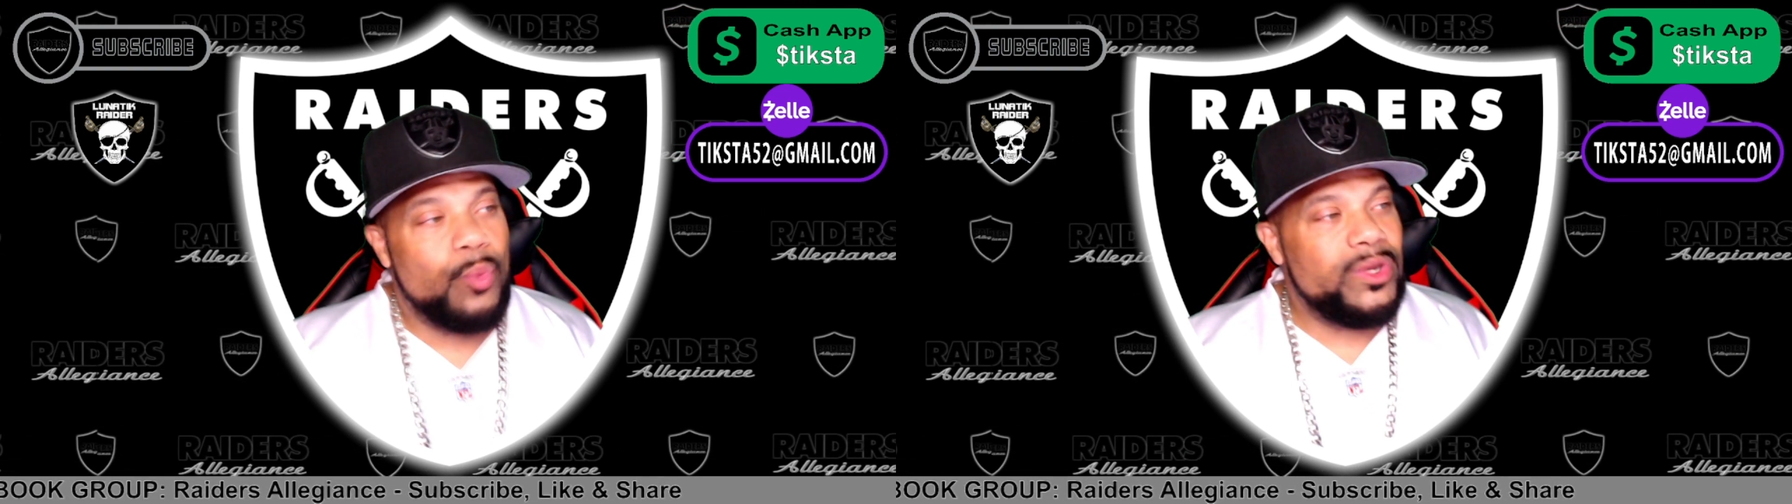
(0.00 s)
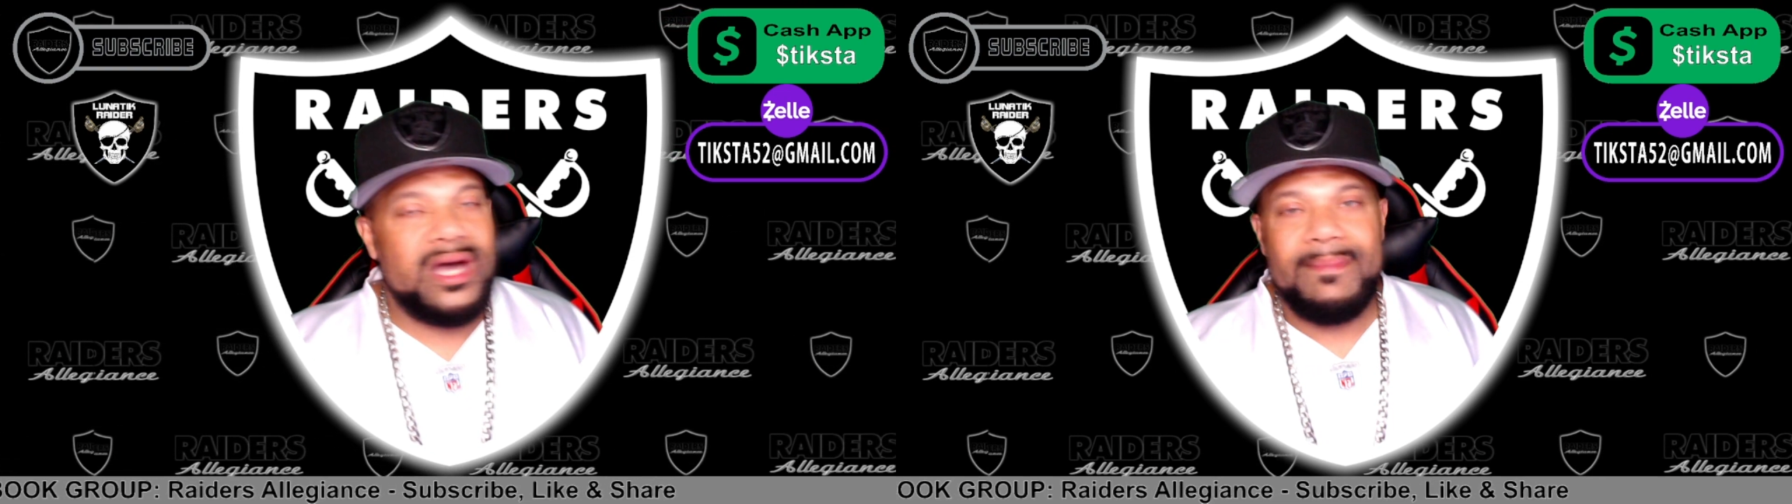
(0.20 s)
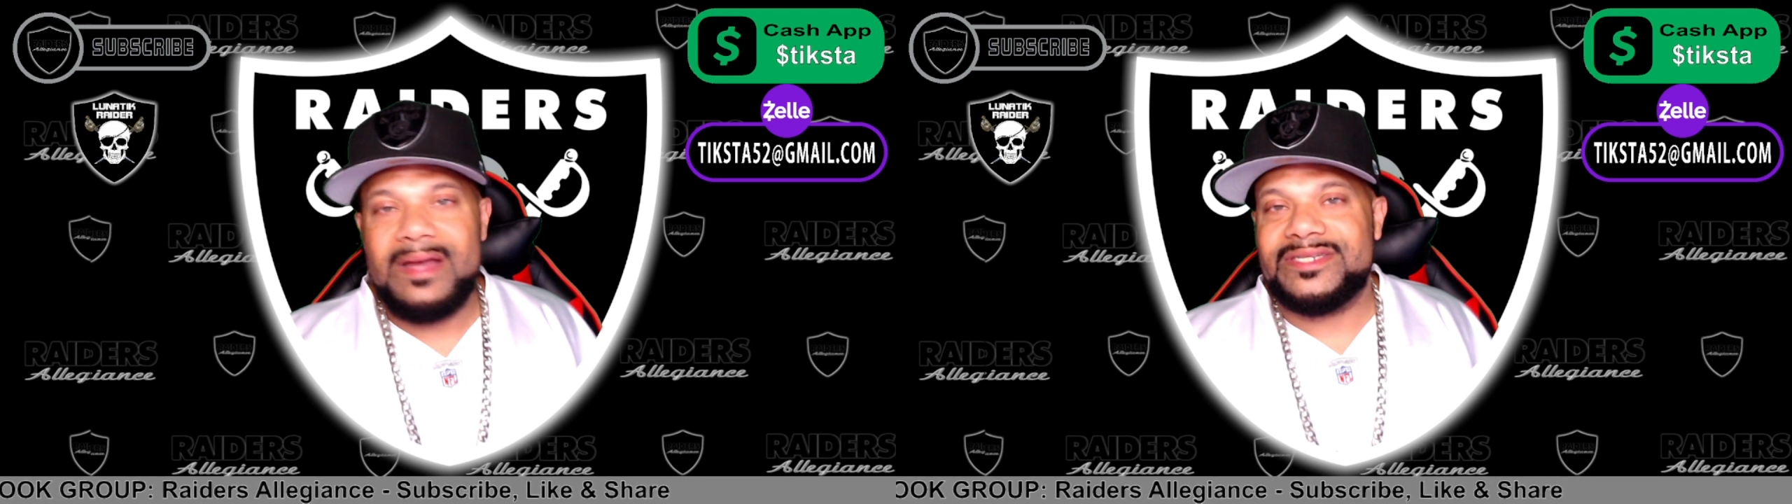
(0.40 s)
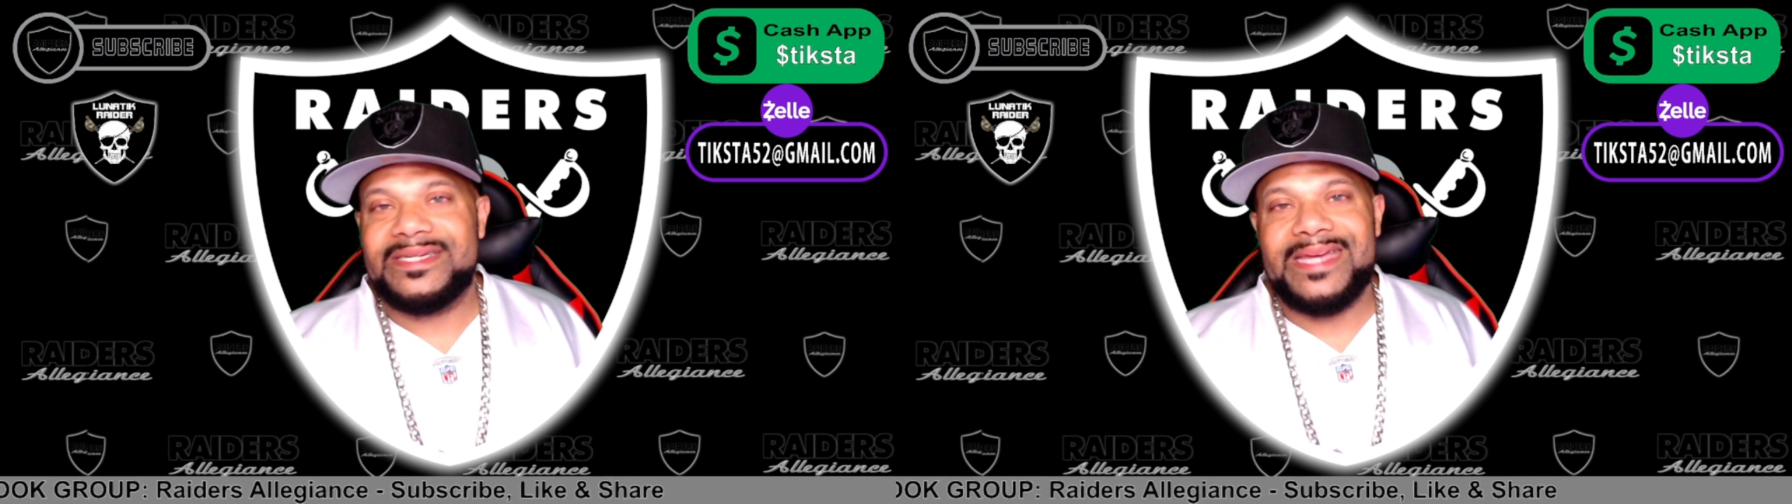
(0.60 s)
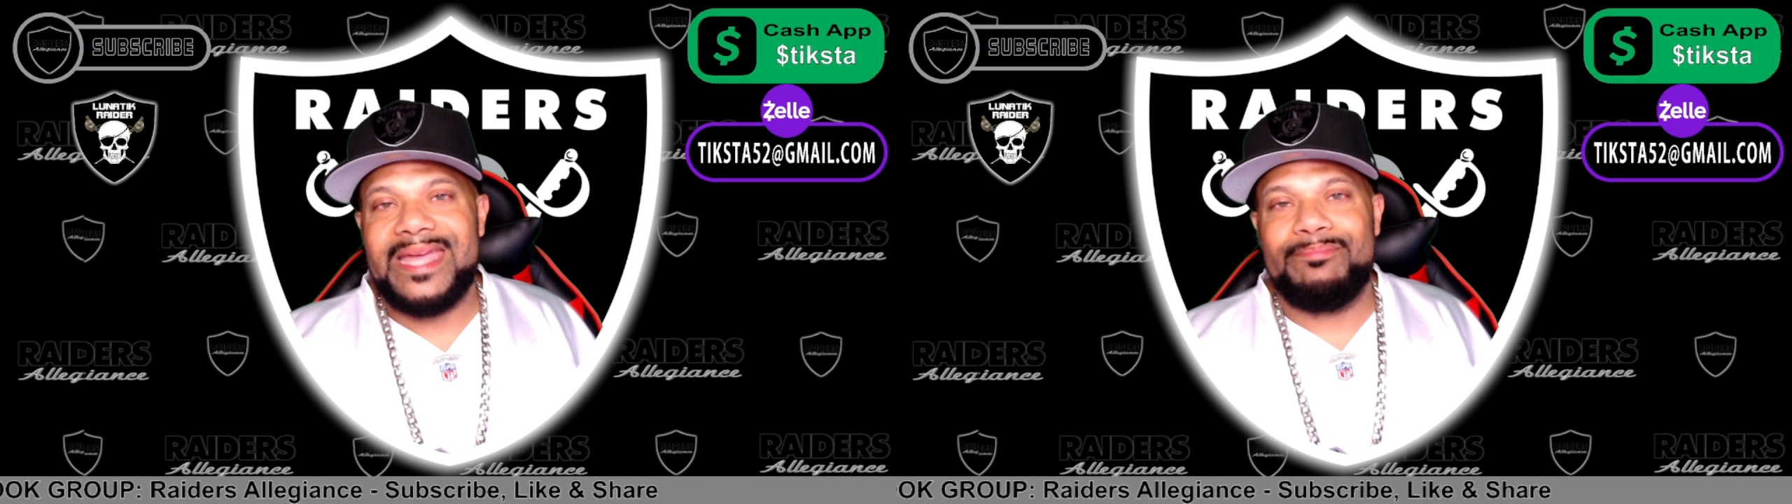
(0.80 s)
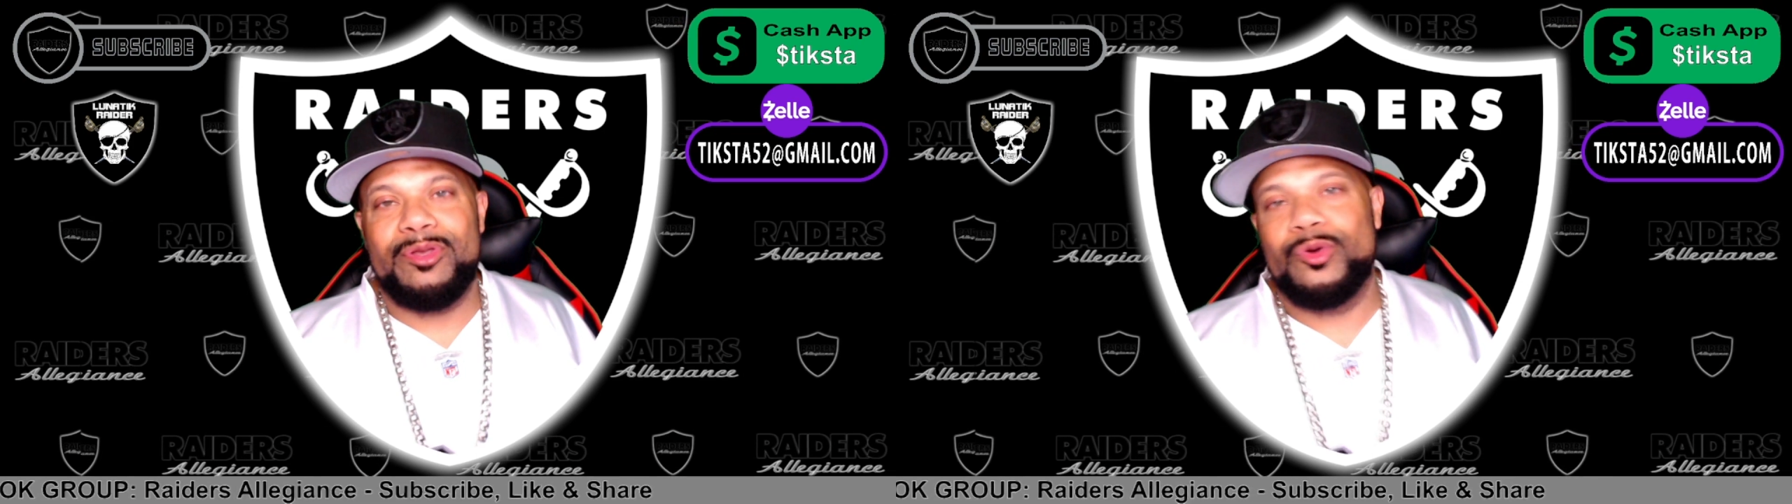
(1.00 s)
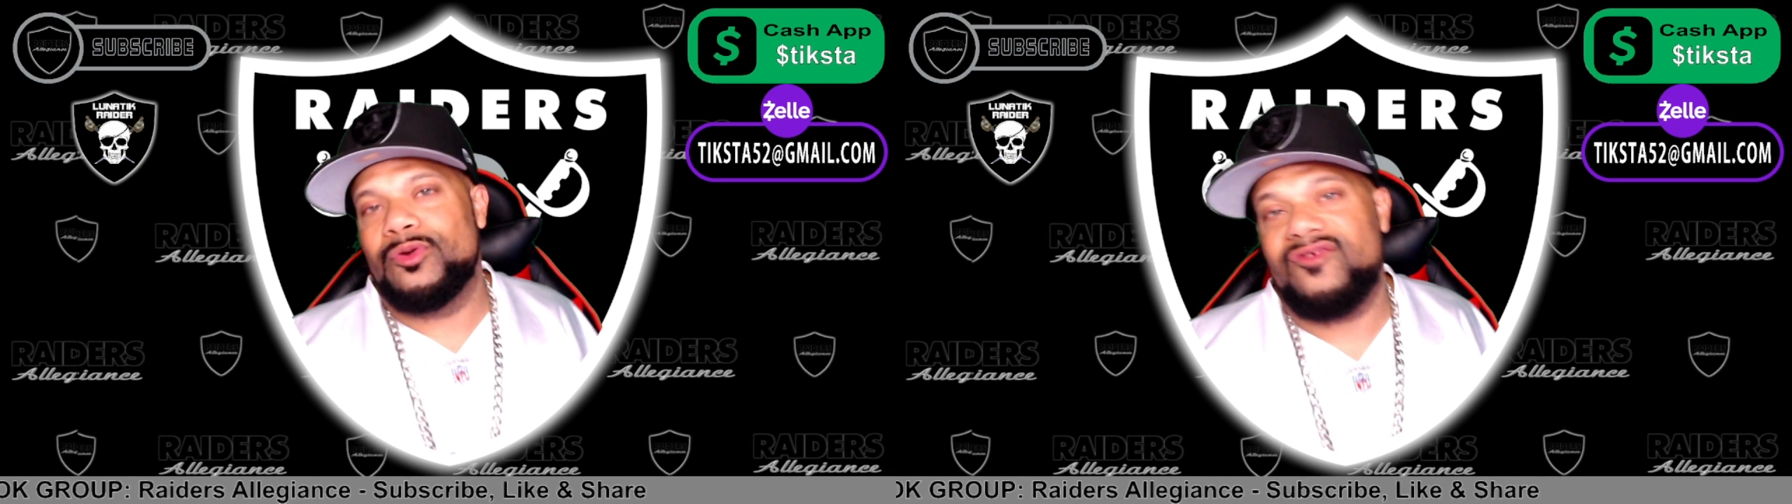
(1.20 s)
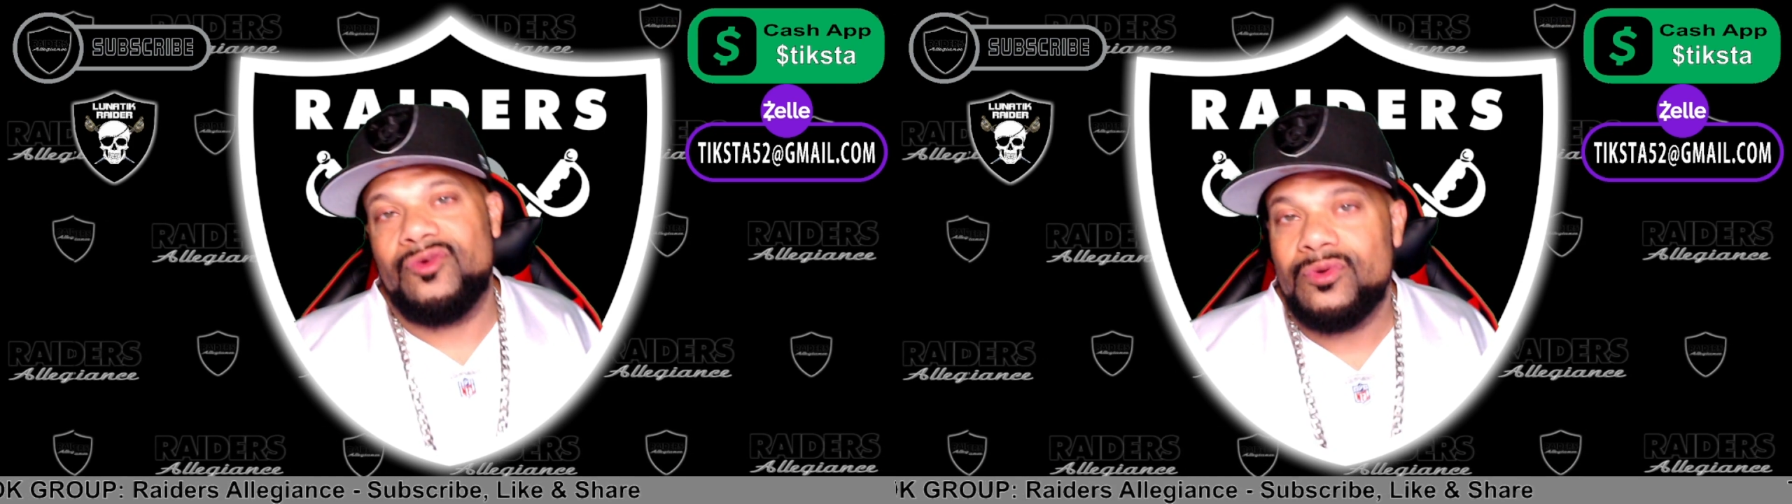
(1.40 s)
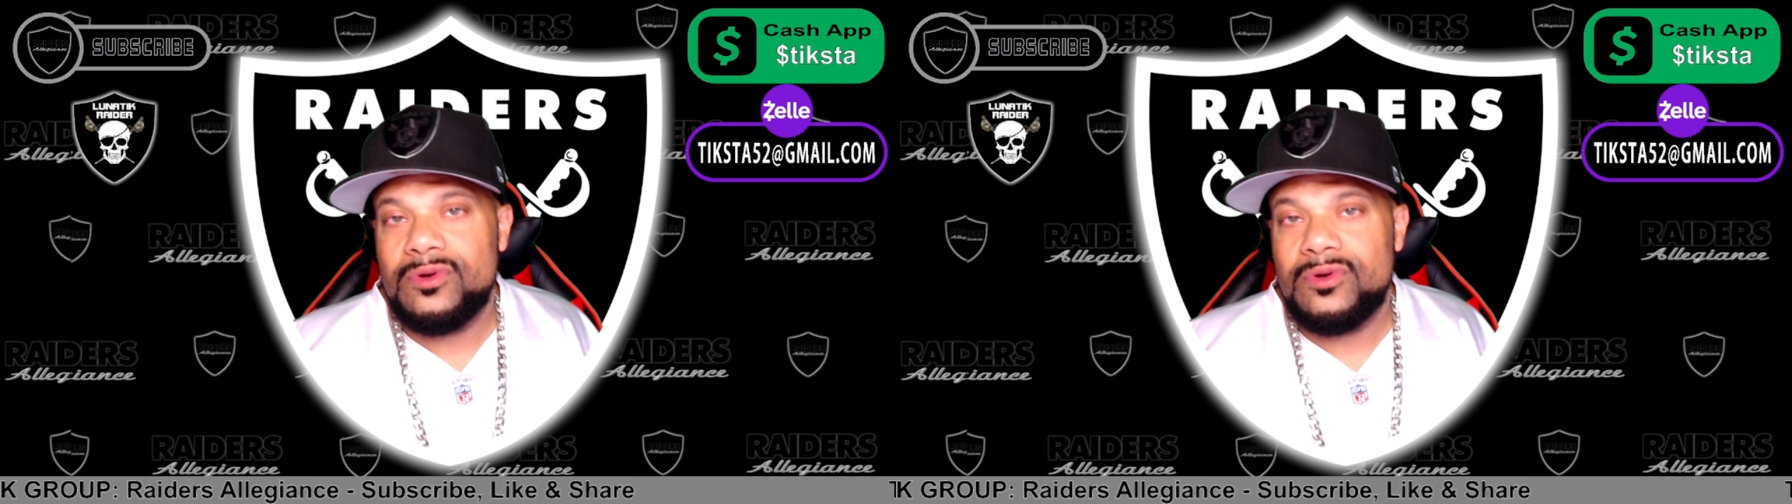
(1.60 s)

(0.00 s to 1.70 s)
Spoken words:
We come out the gate beautiful.